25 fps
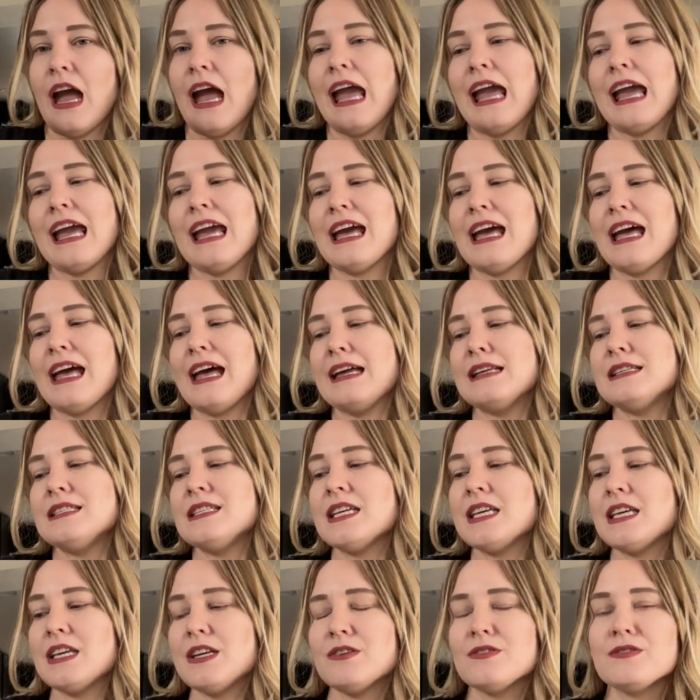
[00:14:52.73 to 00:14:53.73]
And
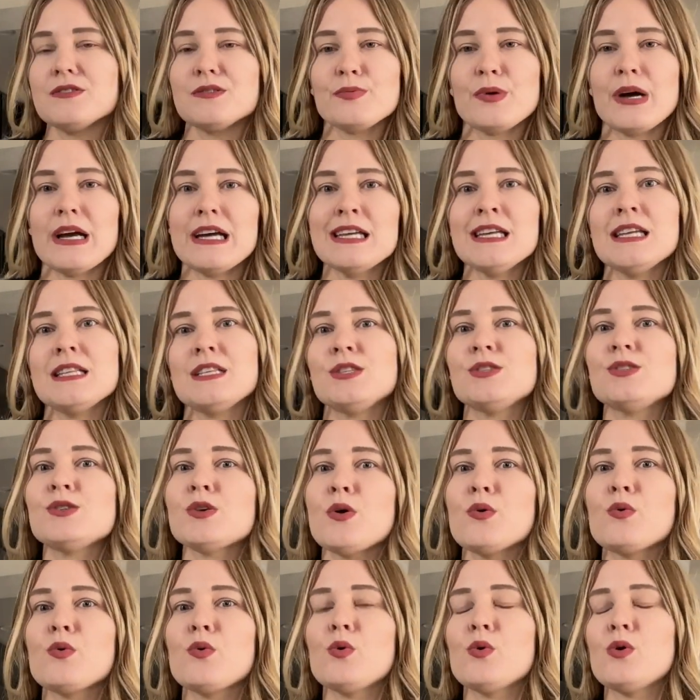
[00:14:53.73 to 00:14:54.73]
here's why it's
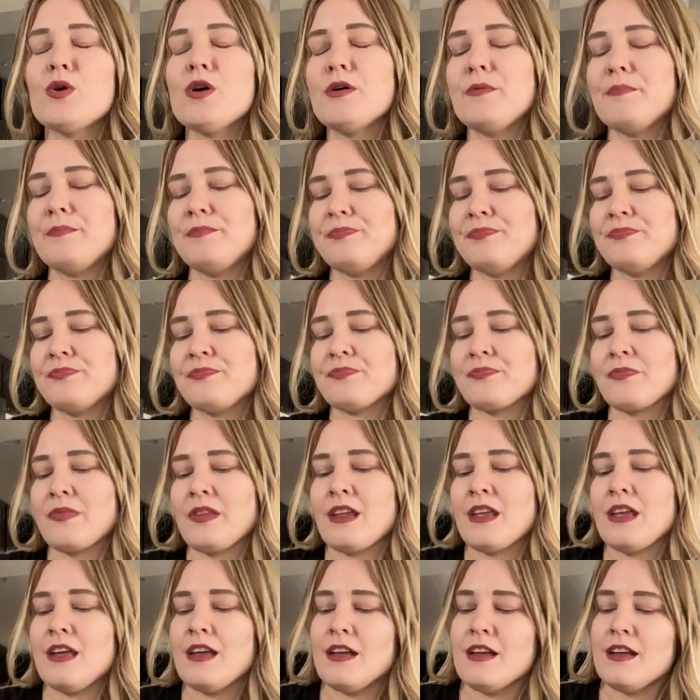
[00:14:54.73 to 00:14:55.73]
so cool.
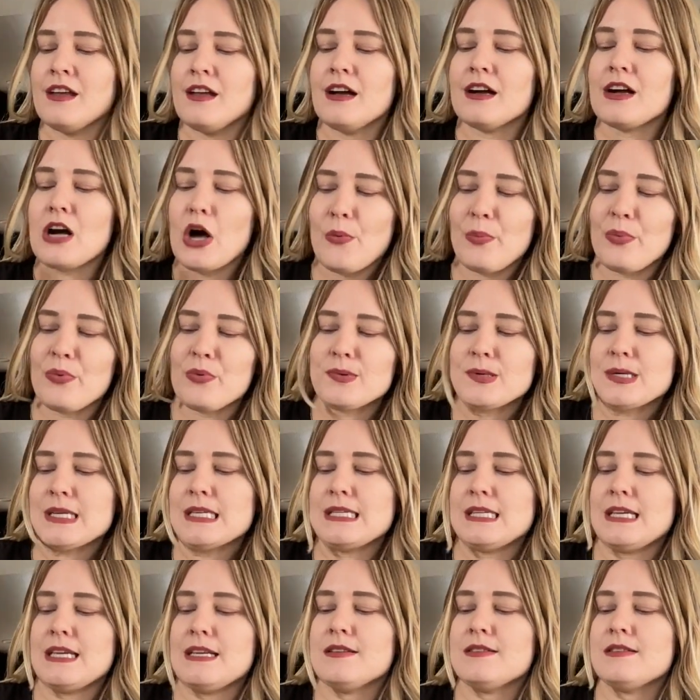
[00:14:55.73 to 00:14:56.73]
A couple
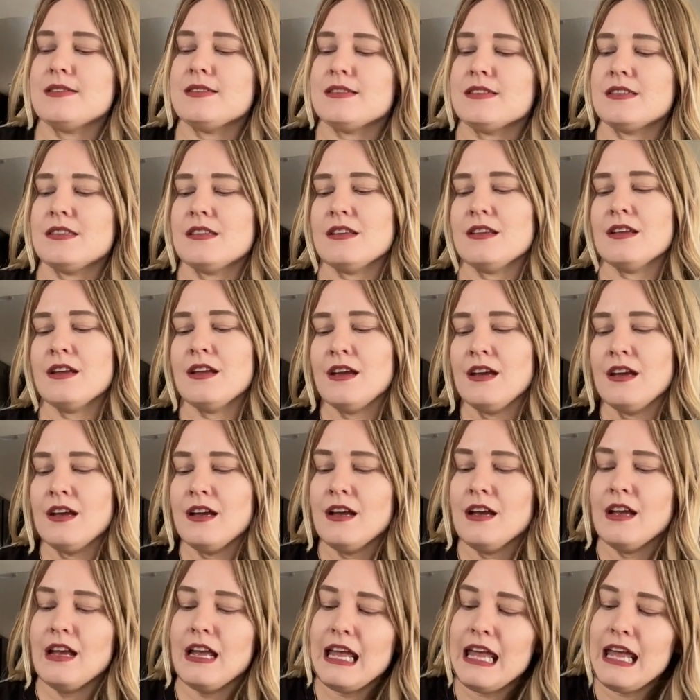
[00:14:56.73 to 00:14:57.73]
reasons.
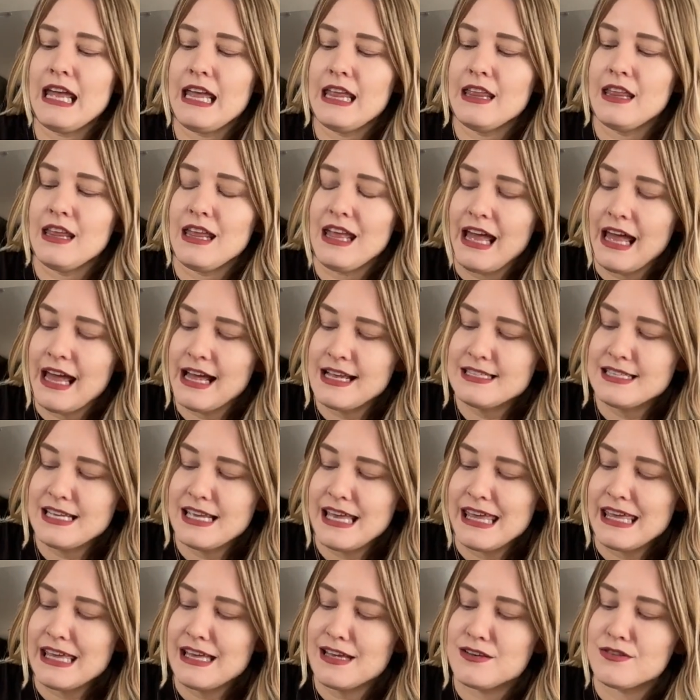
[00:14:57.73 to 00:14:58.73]
it has a
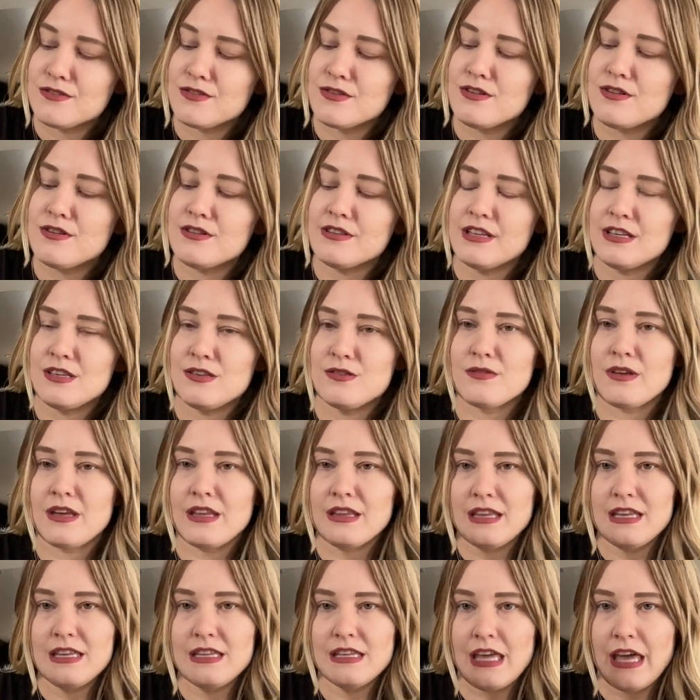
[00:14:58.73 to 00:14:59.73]
handle that you can
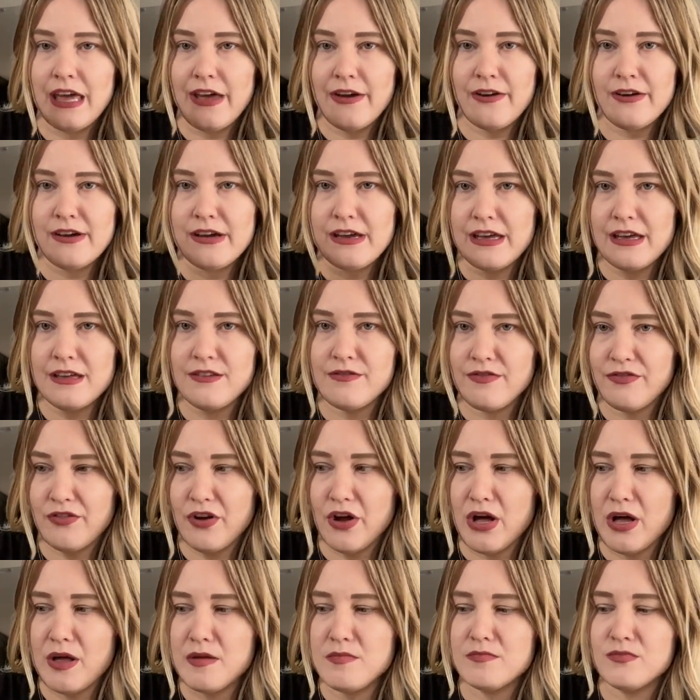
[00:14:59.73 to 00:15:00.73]
like carry it
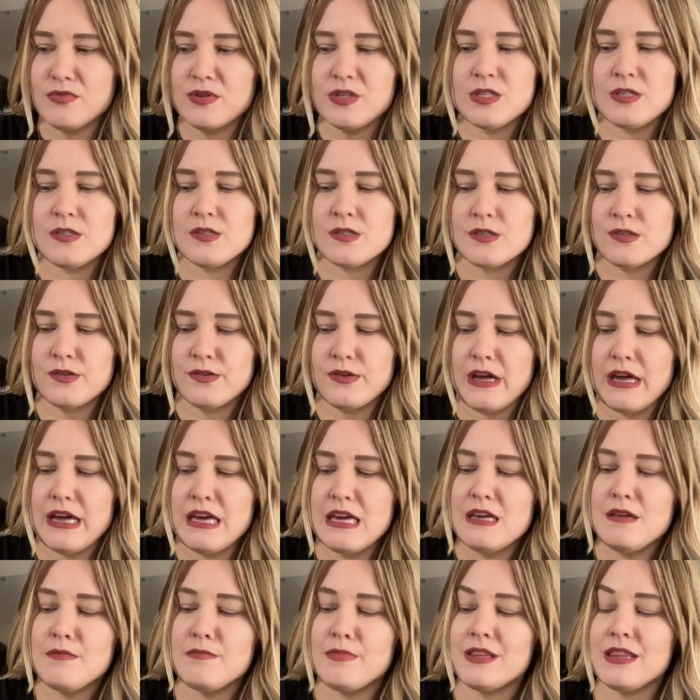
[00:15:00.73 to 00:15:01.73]
from, which is
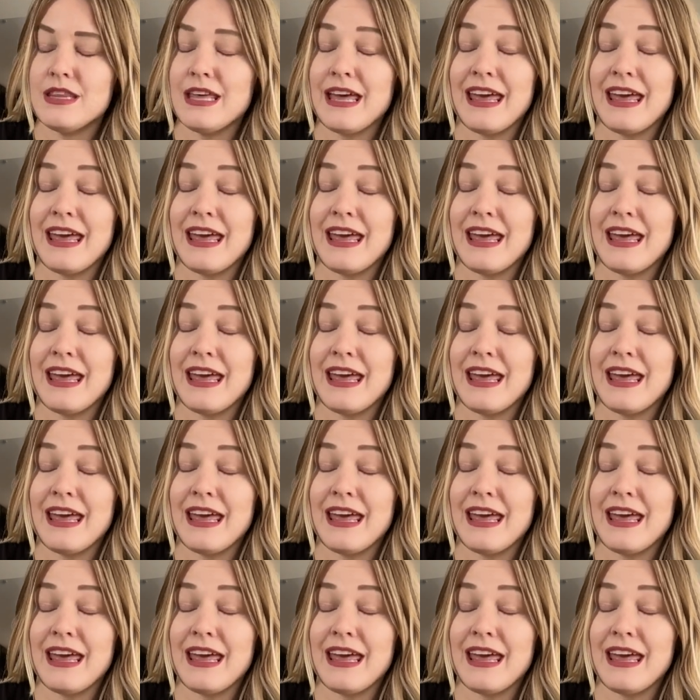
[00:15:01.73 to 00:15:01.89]
great, but the